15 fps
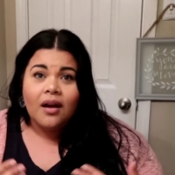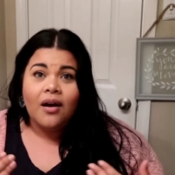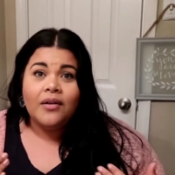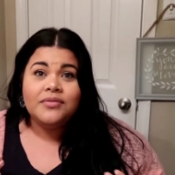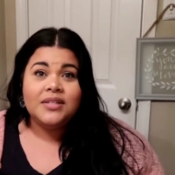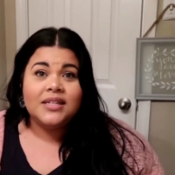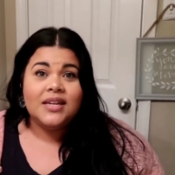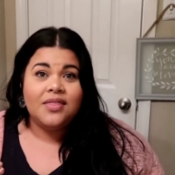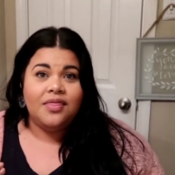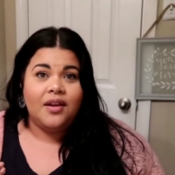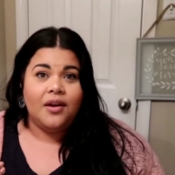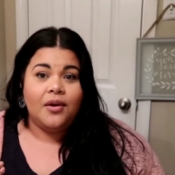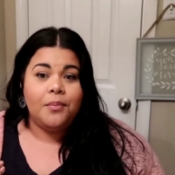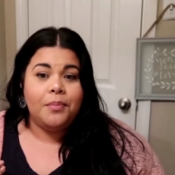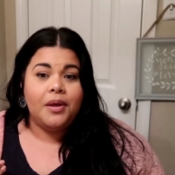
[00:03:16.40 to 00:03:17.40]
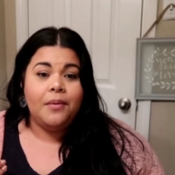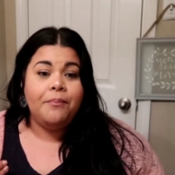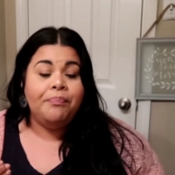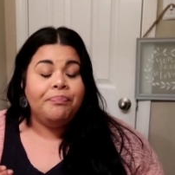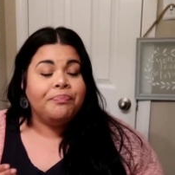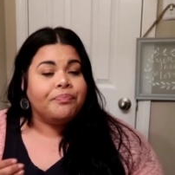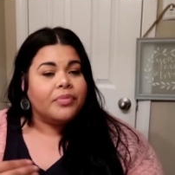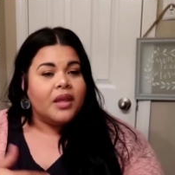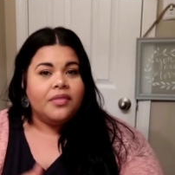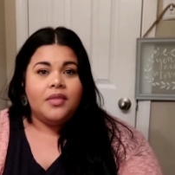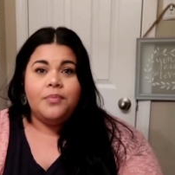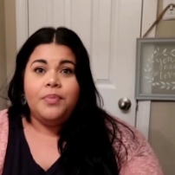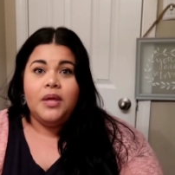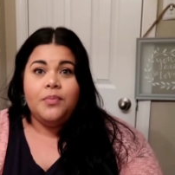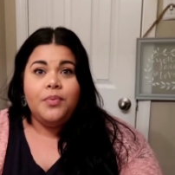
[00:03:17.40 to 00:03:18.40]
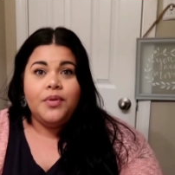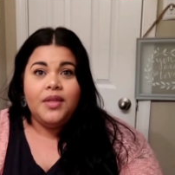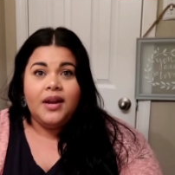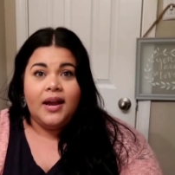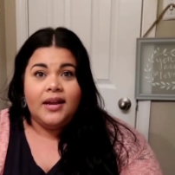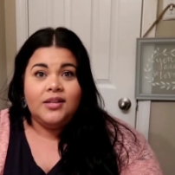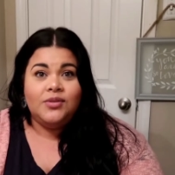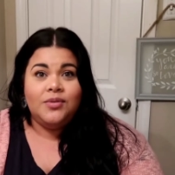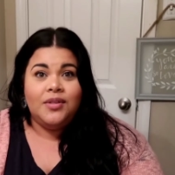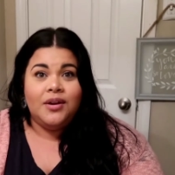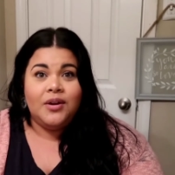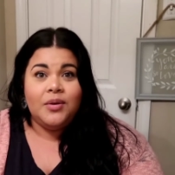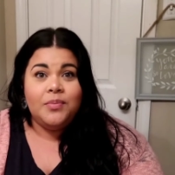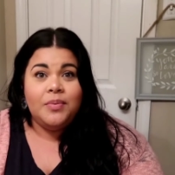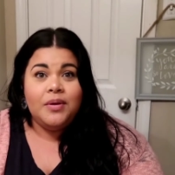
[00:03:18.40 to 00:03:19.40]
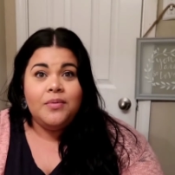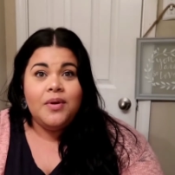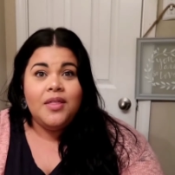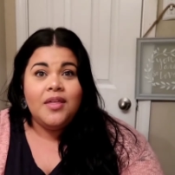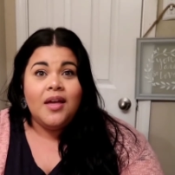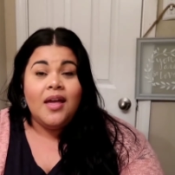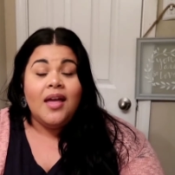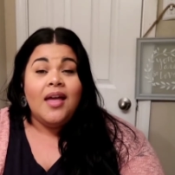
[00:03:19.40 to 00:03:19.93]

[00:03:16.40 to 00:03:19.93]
Often in therapy, the people that I do therapy with